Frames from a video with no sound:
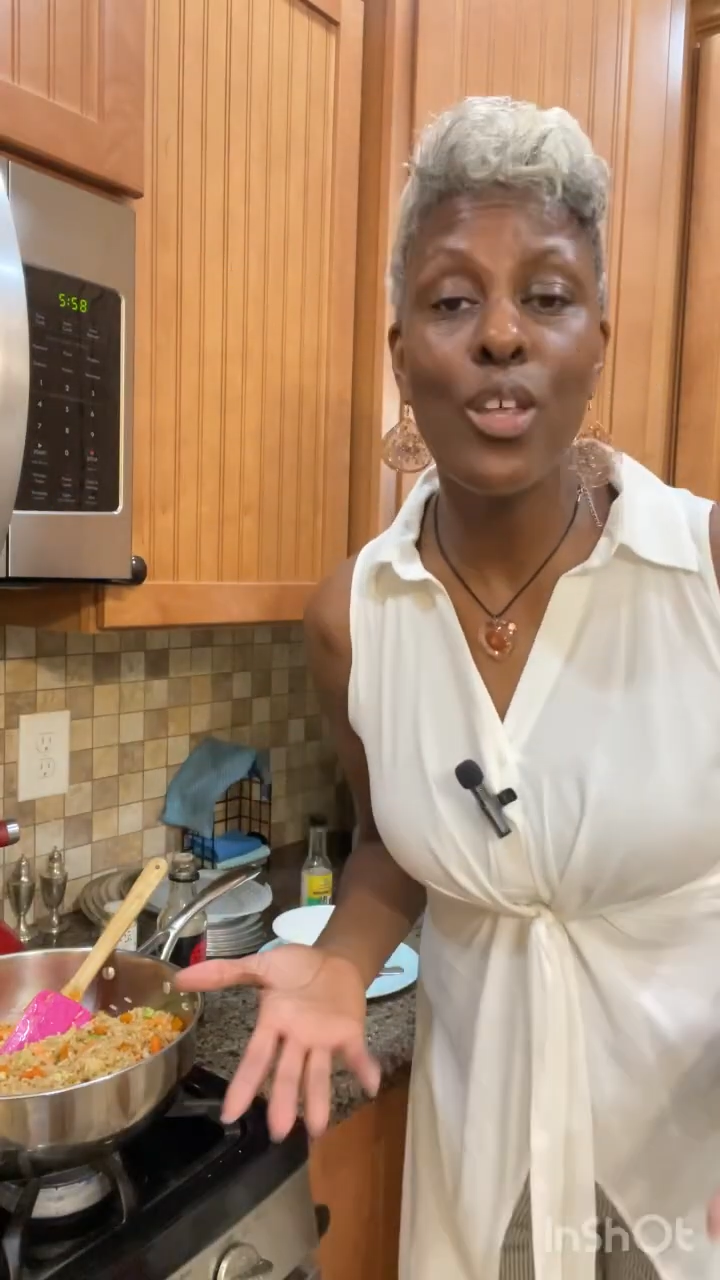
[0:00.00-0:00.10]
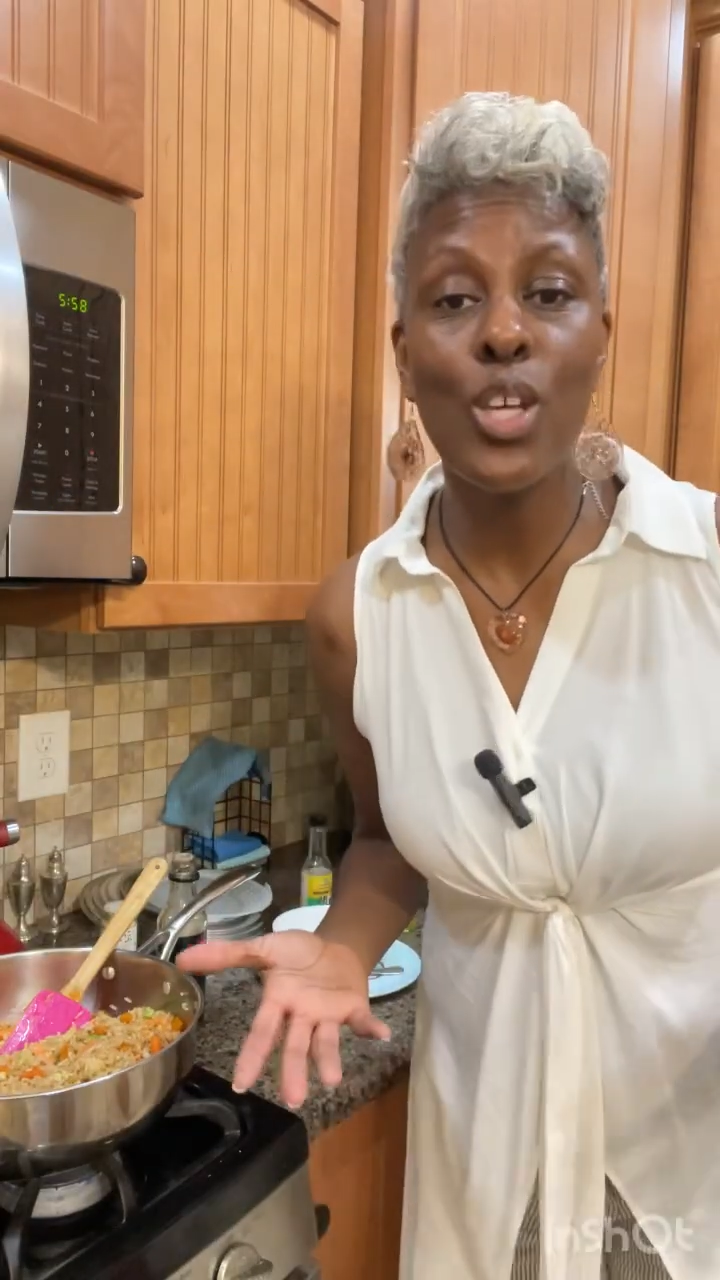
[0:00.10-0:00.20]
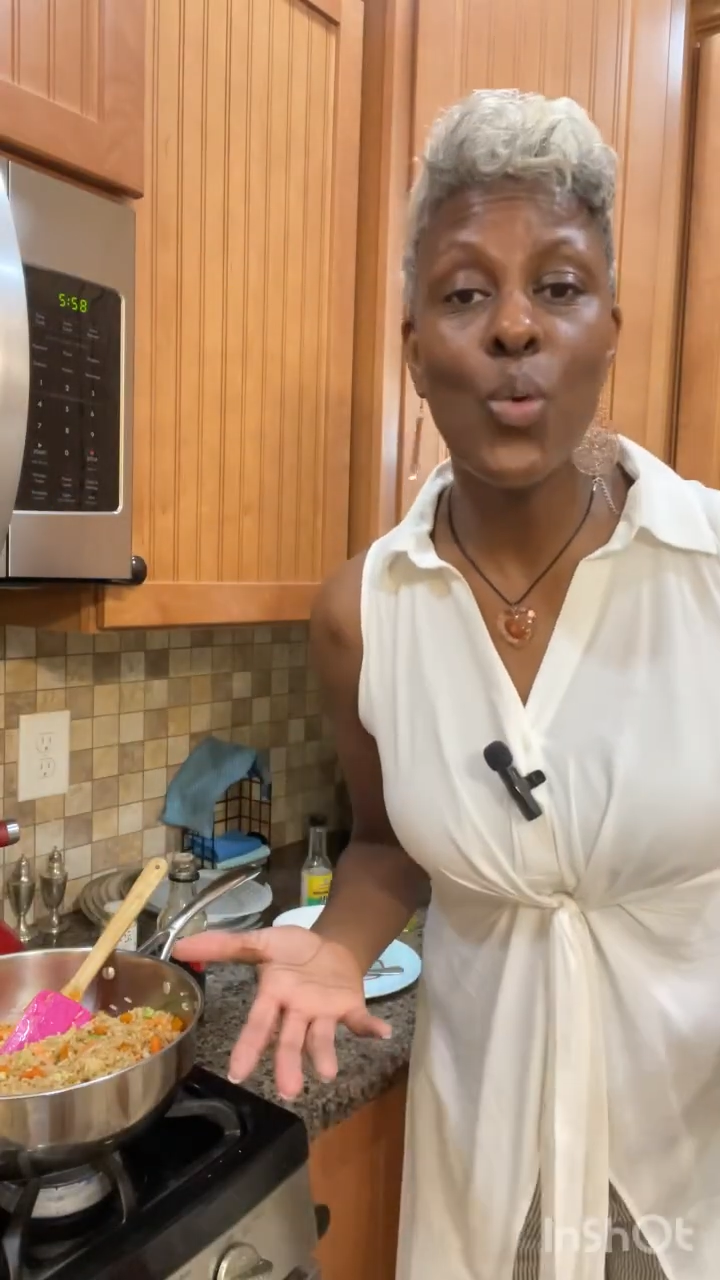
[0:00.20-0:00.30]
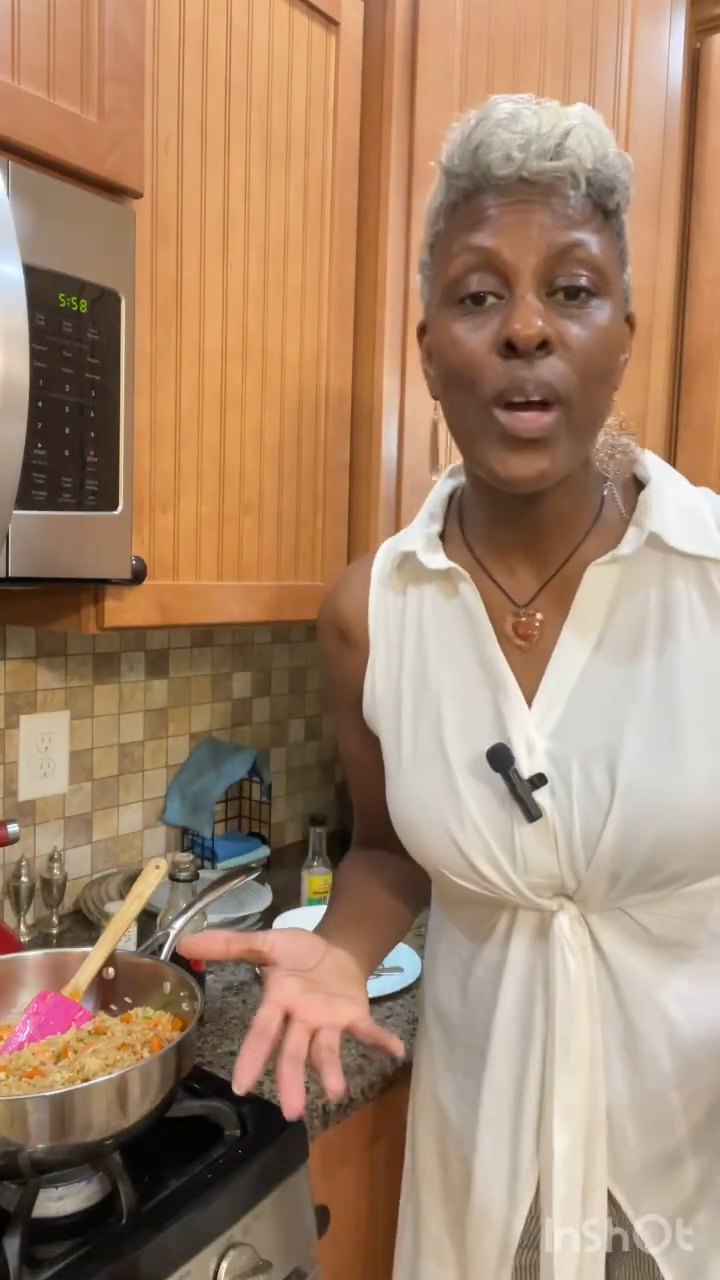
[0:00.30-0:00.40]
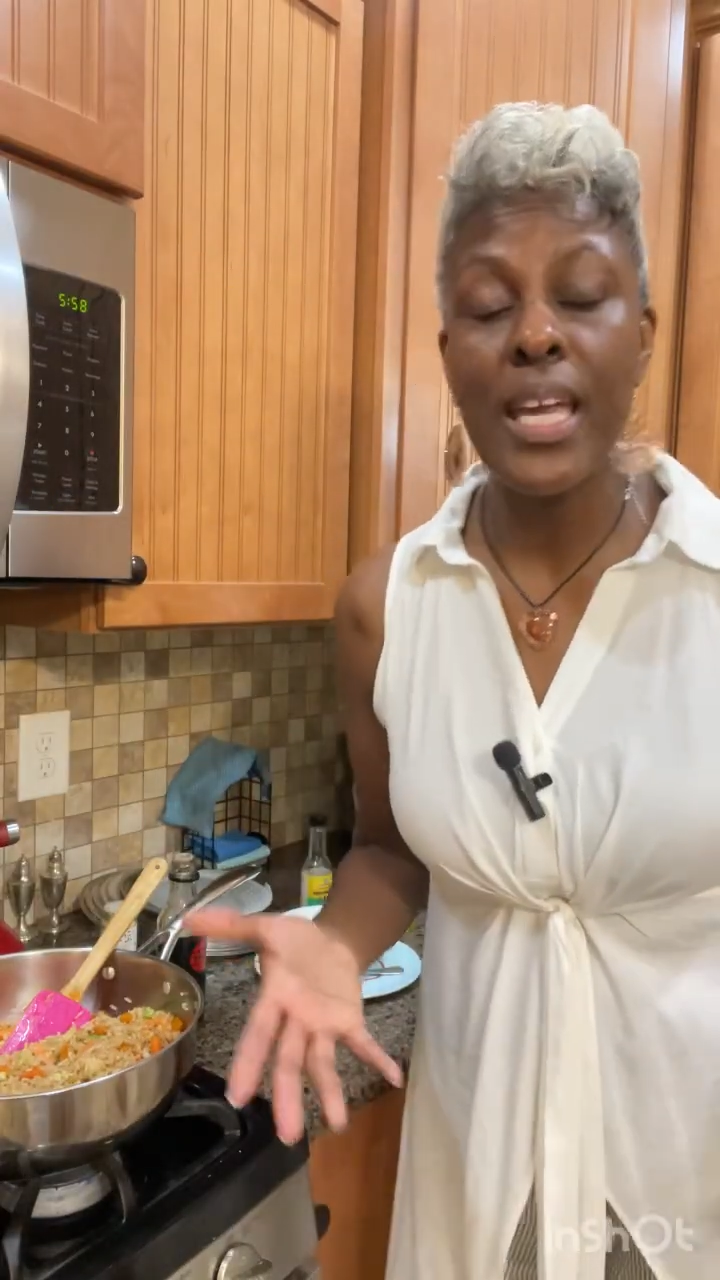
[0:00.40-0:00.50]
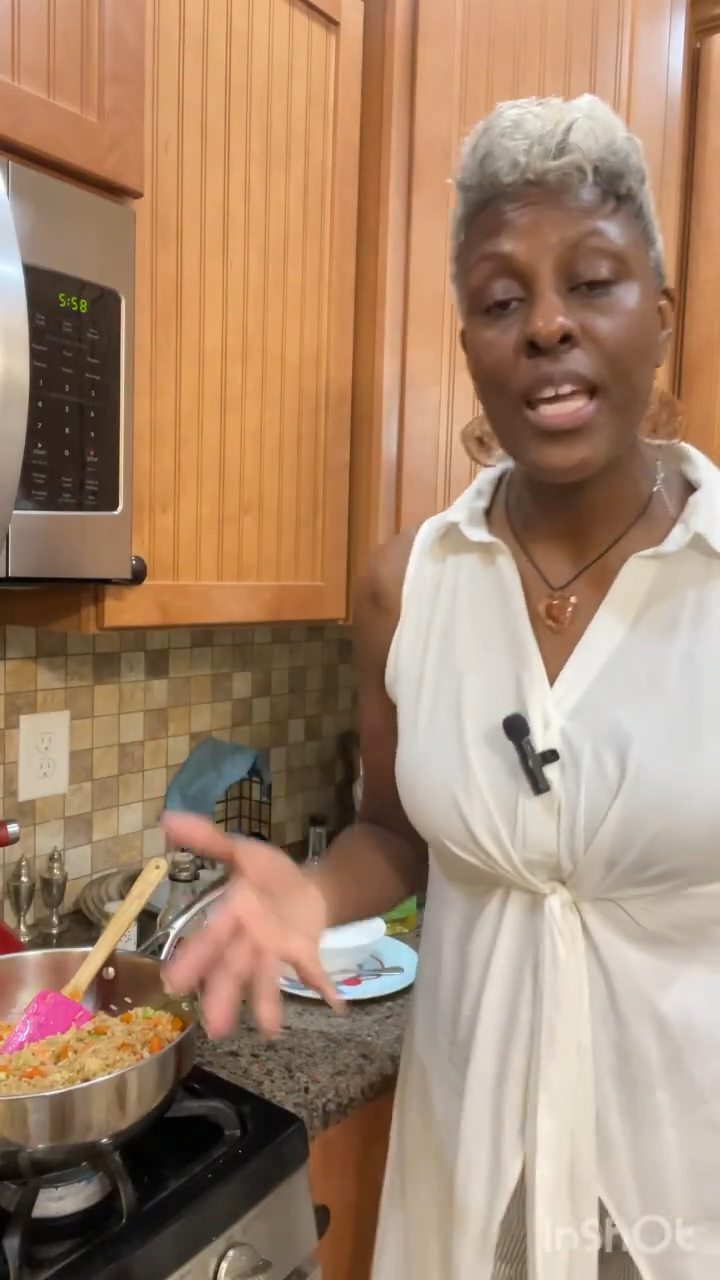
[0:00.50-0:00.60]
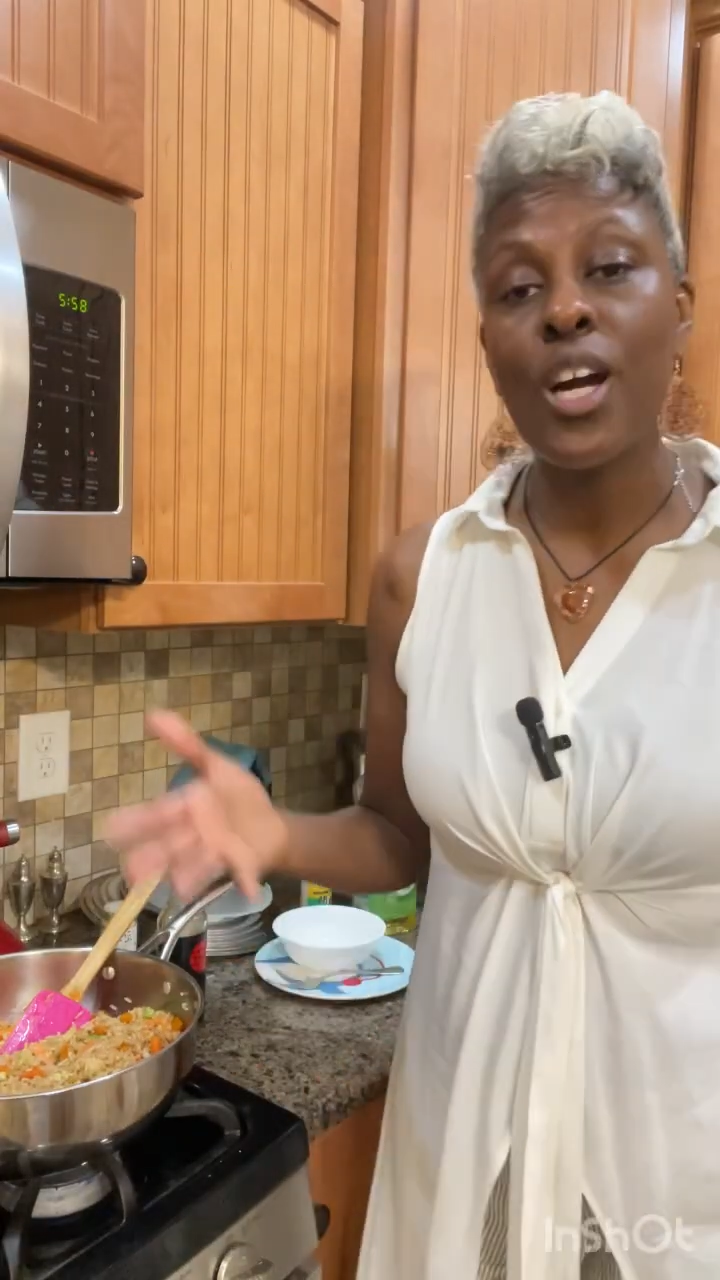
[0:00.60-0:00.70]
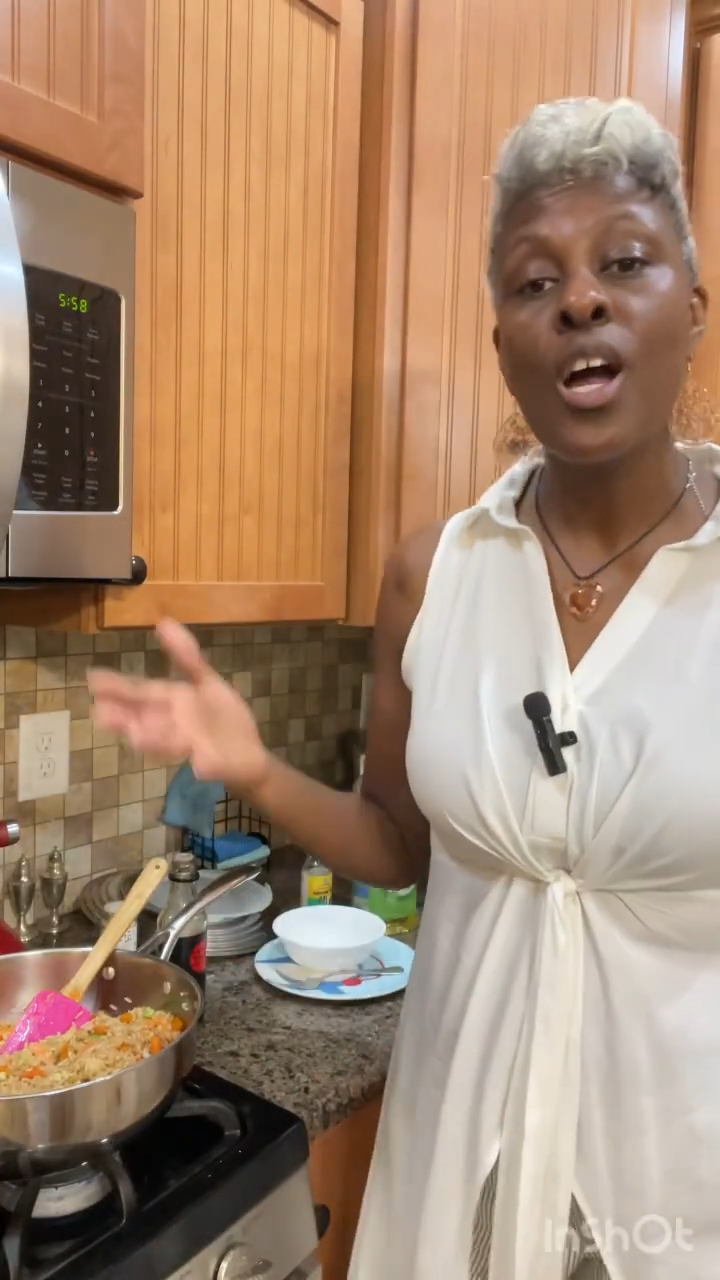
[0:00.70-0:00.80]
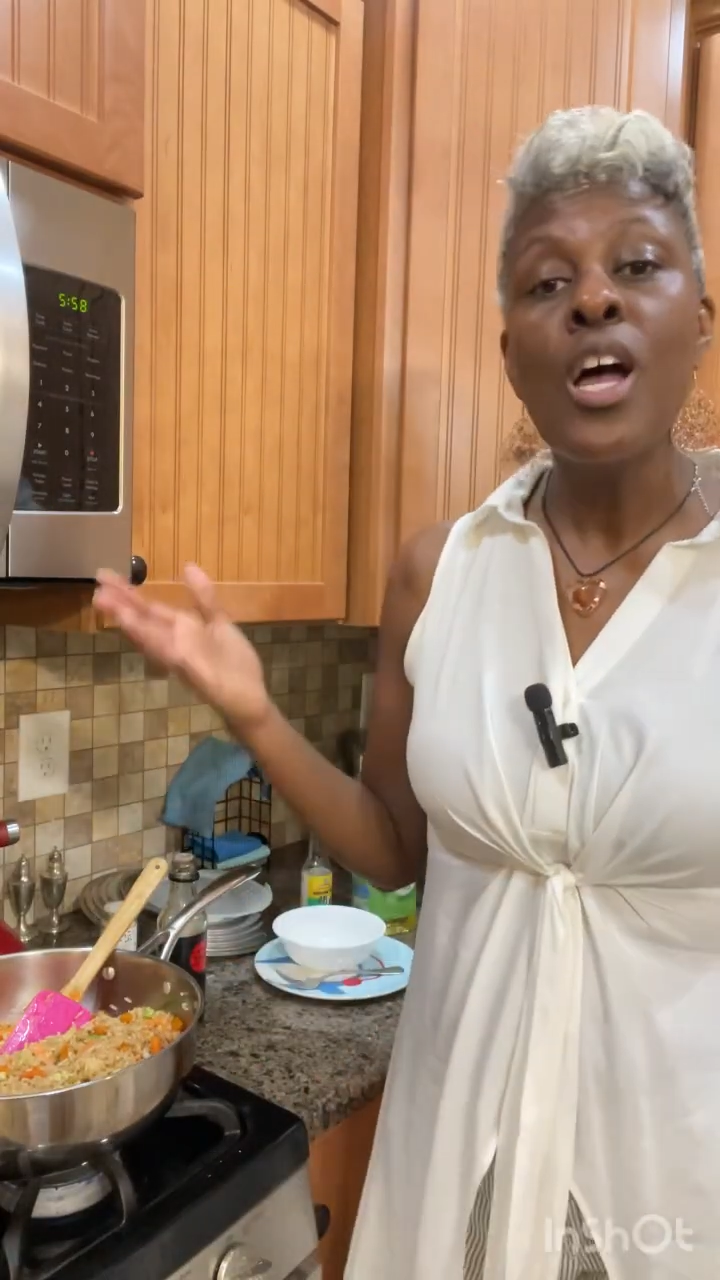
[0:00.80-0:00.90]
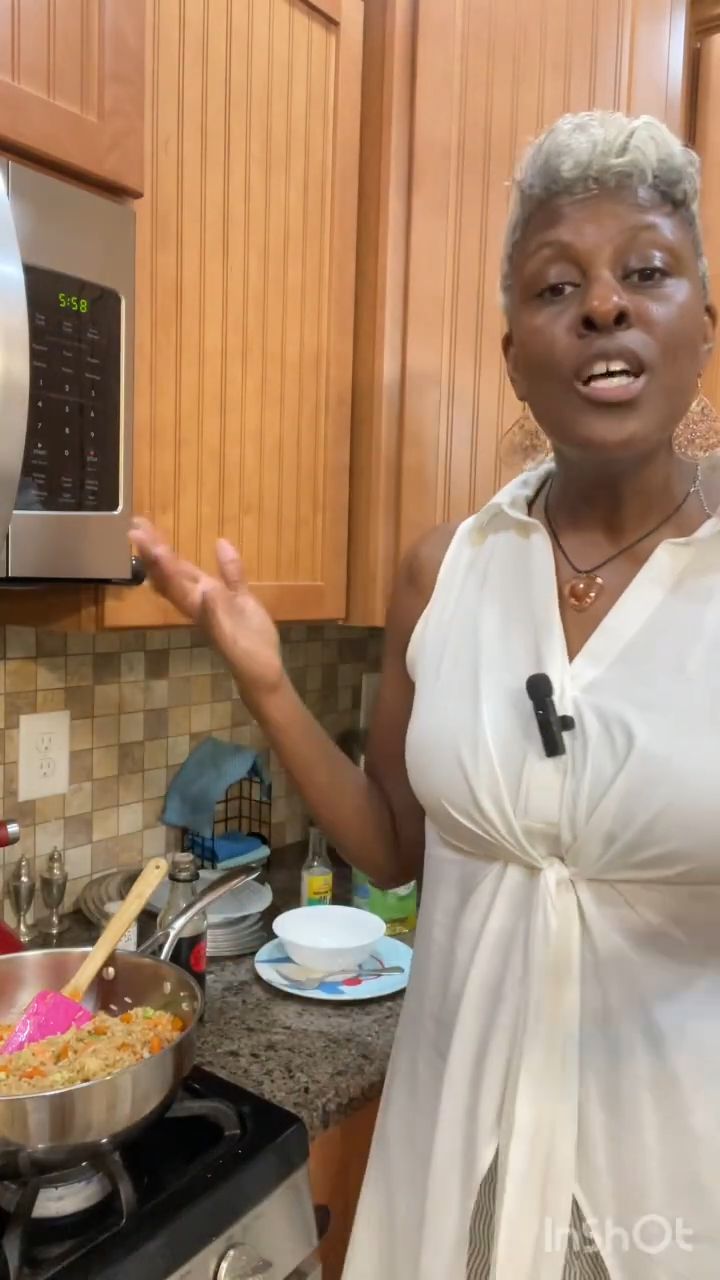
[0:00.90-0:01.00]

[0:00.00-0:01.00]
that you were here,